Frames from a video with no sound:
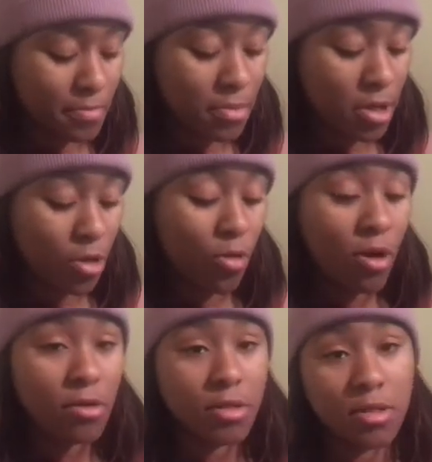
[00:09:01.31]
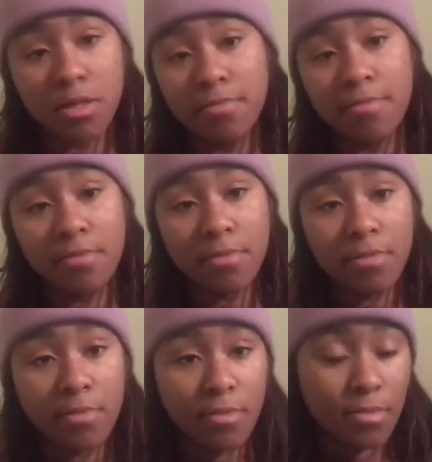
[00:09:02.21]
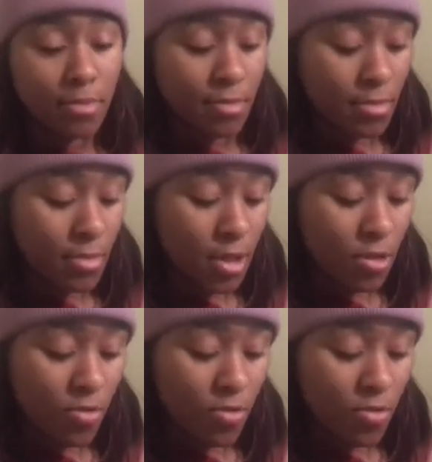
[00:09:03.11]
But of course, you